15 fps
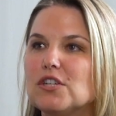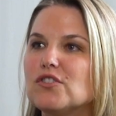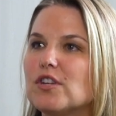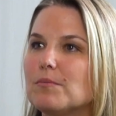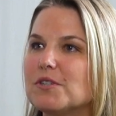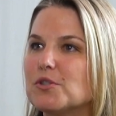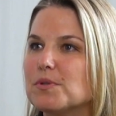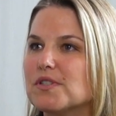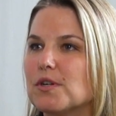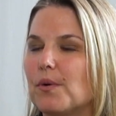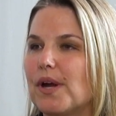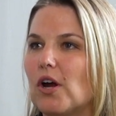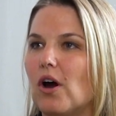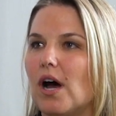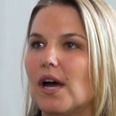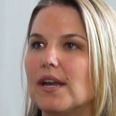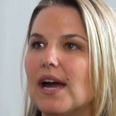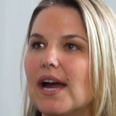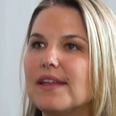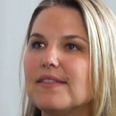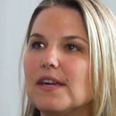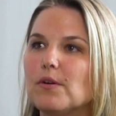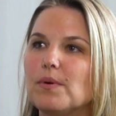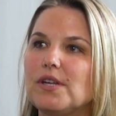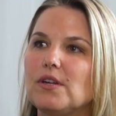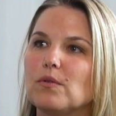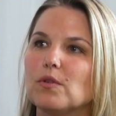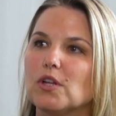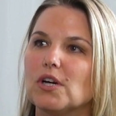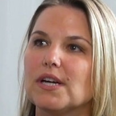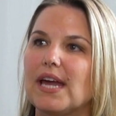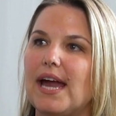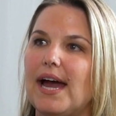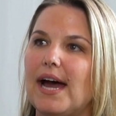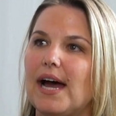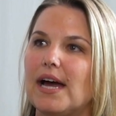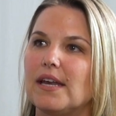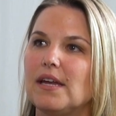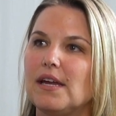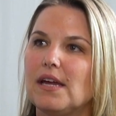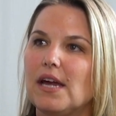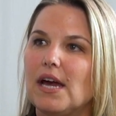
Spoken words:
so much was going on, I think when you look at